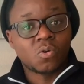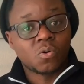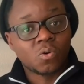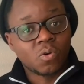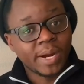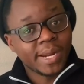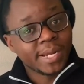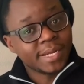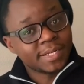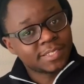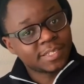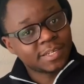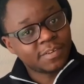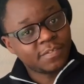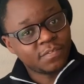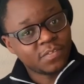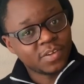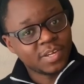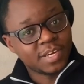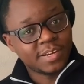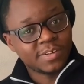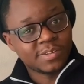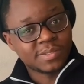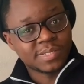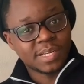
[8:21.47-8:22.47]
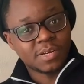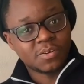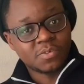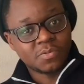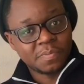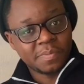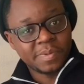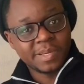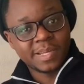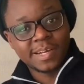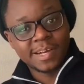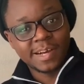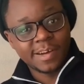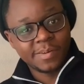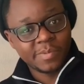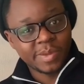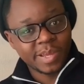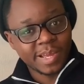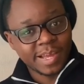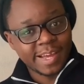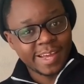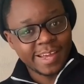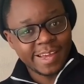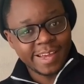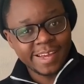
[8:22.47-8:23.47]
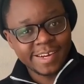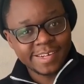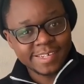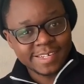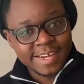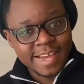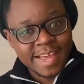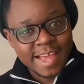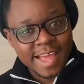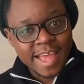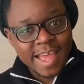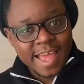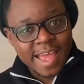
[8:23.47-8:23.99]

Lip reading: greater videos that will be coming ahead.